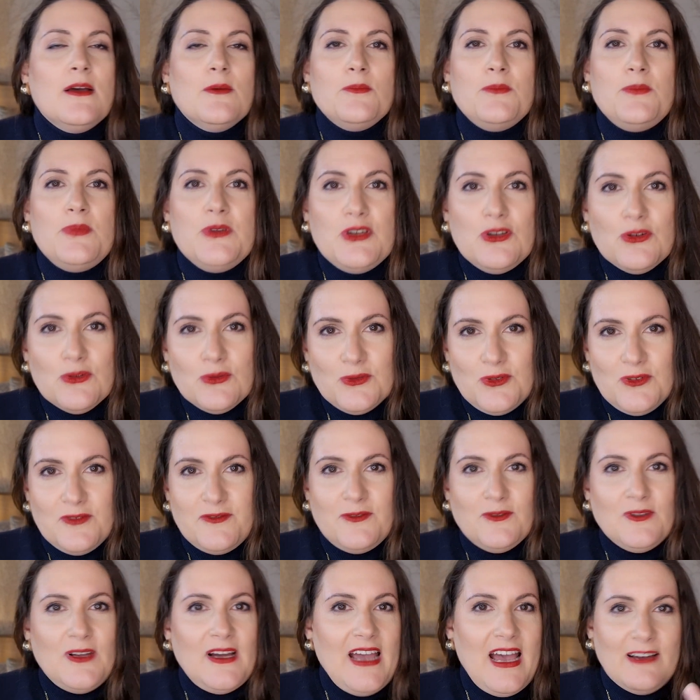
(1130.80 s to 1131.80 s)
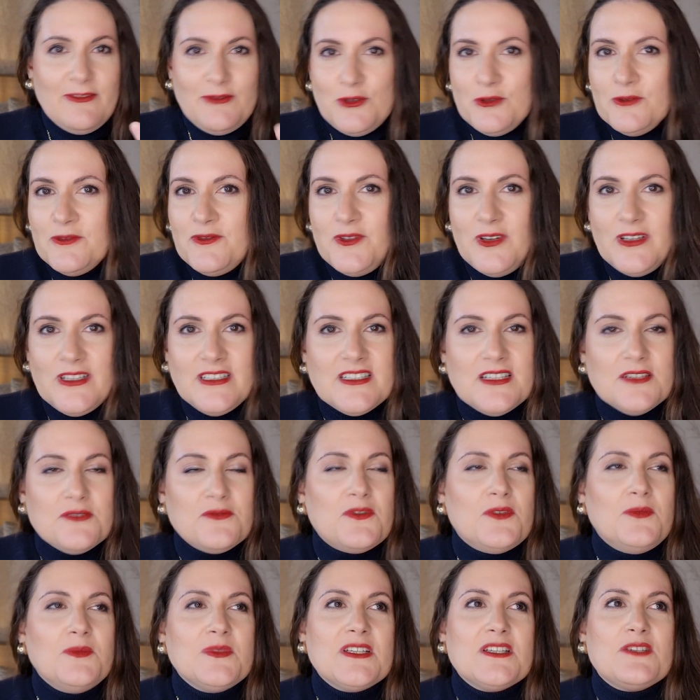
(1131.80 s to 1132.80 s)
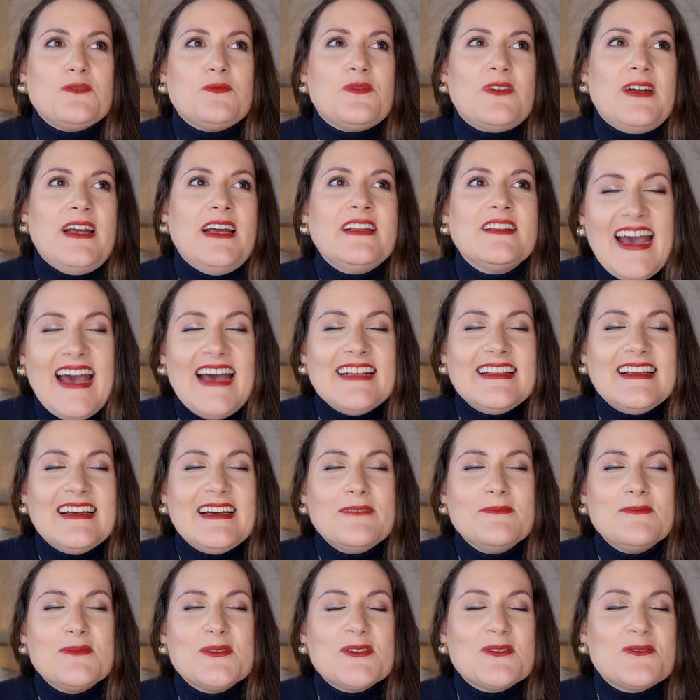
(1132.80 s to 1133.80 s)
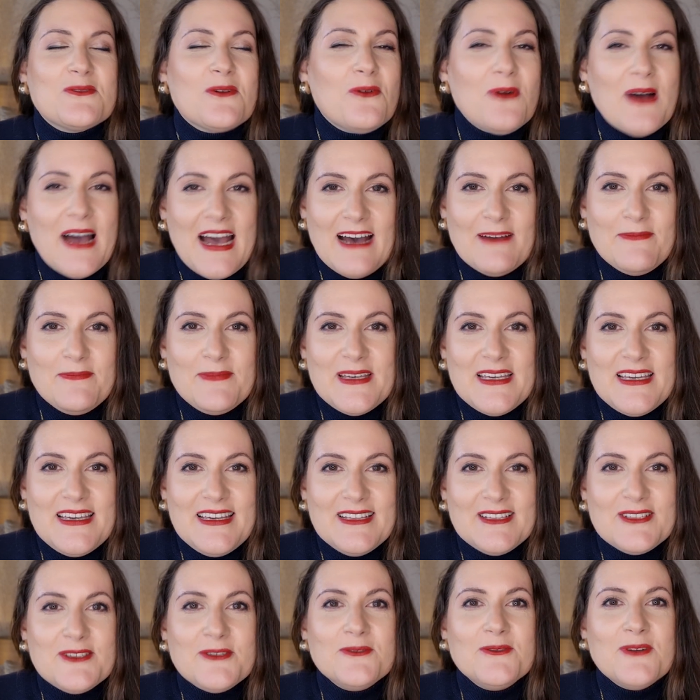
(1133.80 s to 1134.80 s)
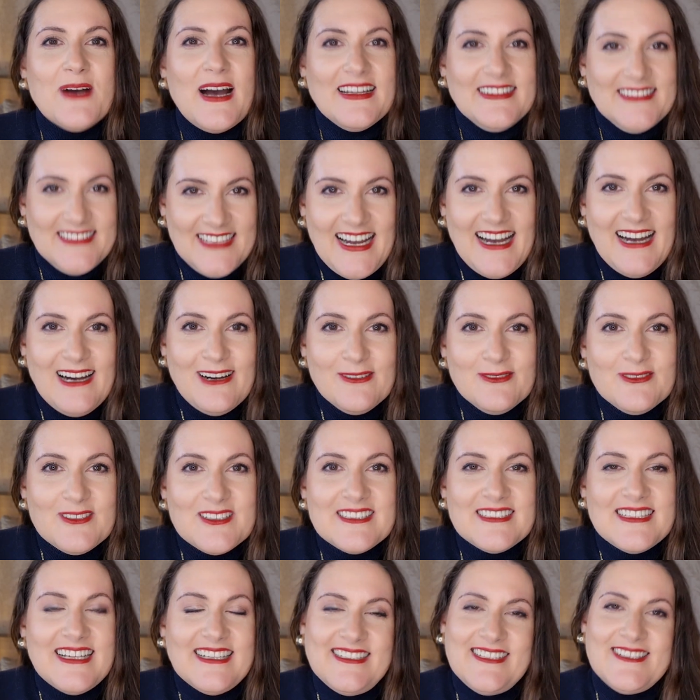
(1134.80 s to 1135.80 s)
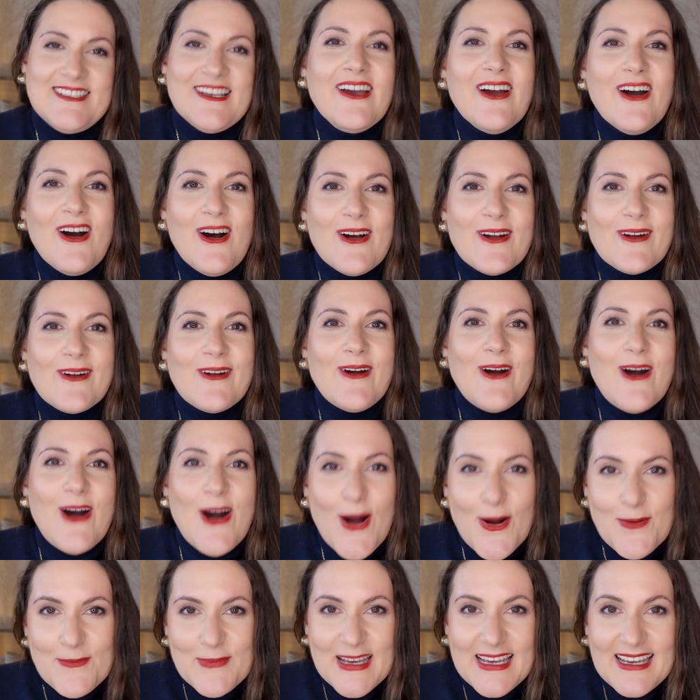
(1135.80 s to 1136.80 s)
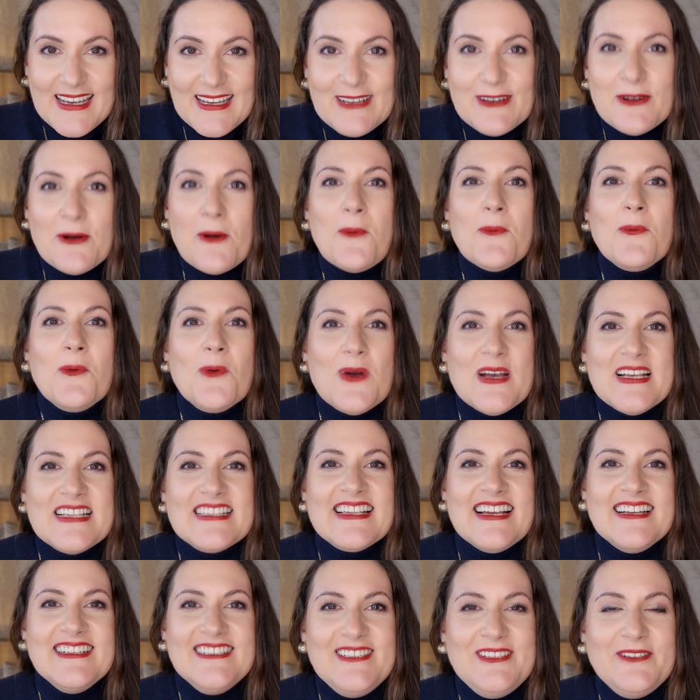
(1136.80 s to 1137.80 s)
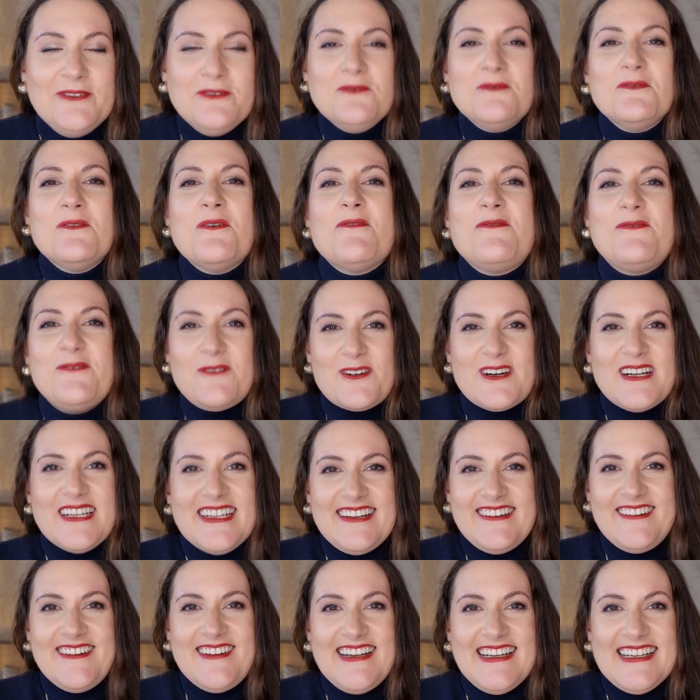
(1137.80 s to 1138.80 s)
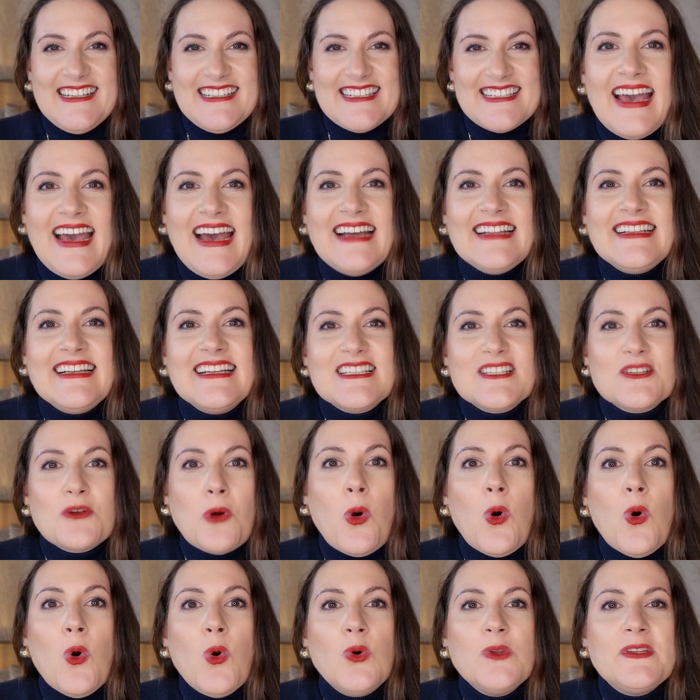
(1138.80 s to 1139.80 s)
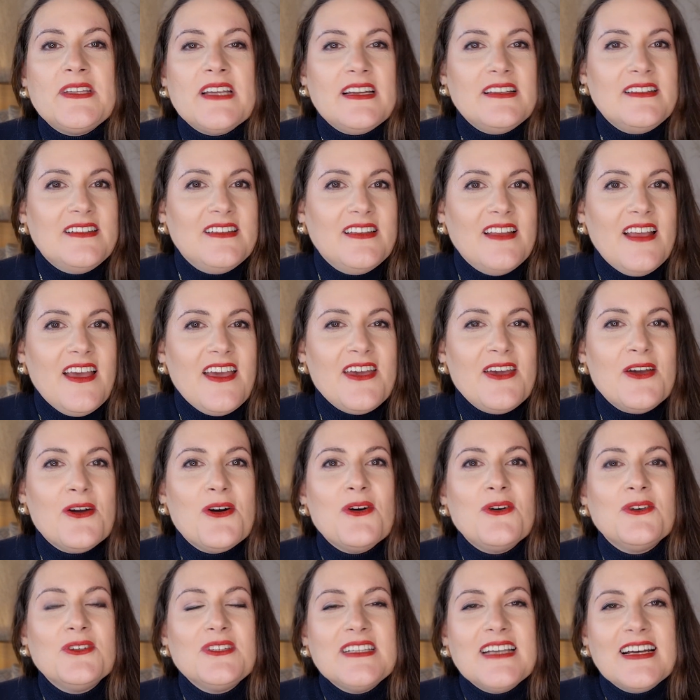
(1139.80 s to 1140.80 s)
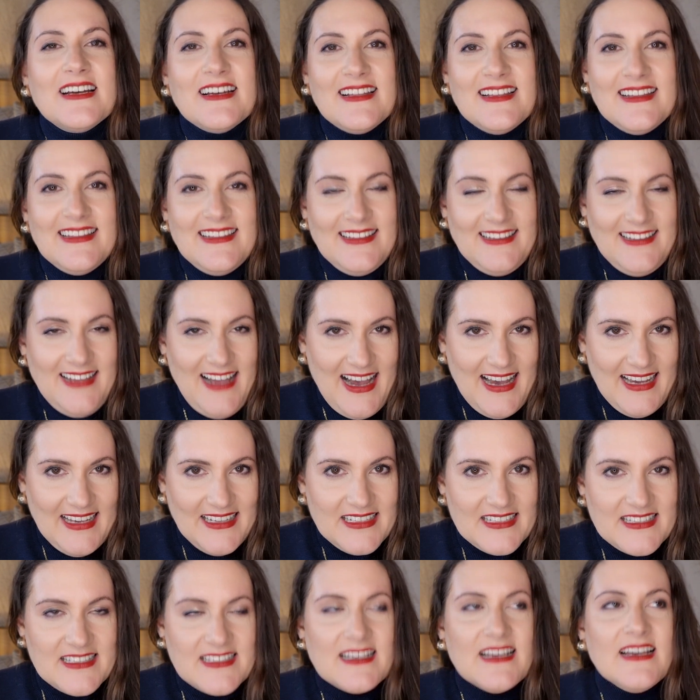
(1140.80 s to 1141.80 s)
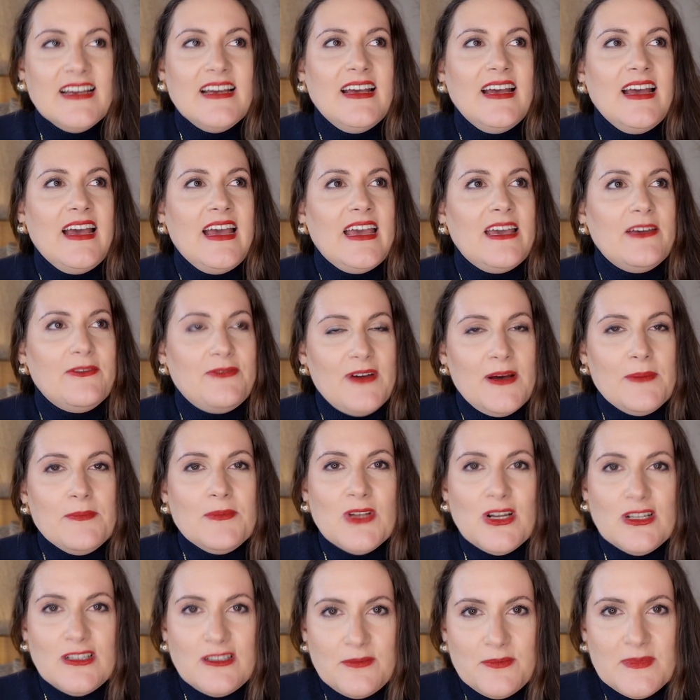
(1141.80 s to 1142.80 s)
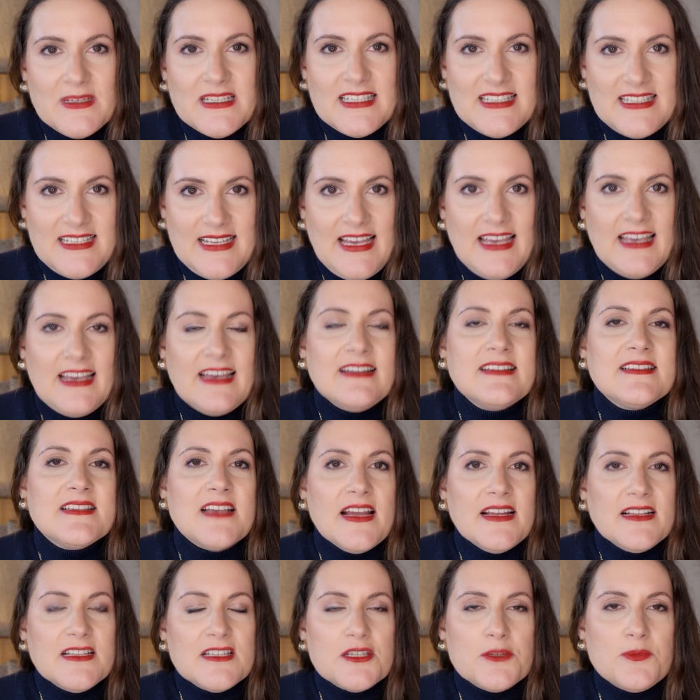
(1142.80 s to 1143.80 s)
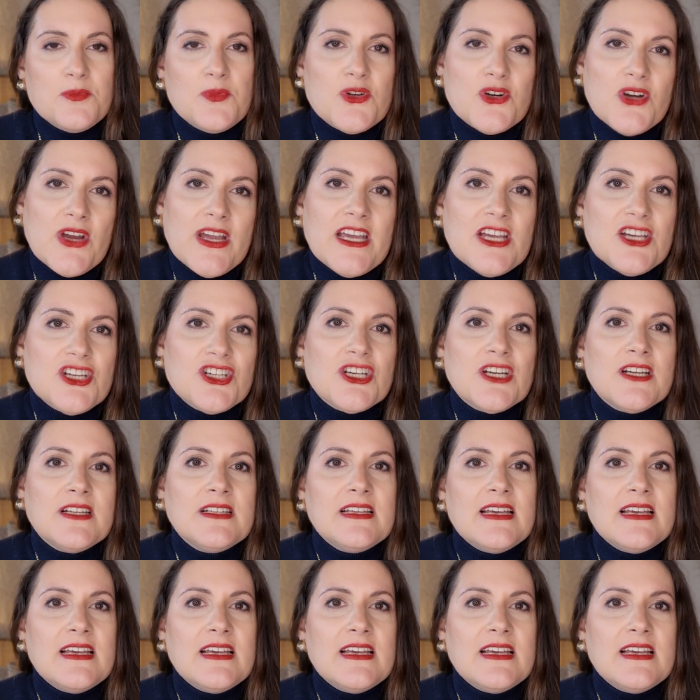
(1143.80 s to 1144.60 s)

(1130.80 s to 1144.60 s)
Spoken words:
Beautiful. I have 2 fragrances from this brand, and I'm so happy to announce that they are coming with a new fragrance, and it's called Neon Lights. If I'm not mistaken, the inspiration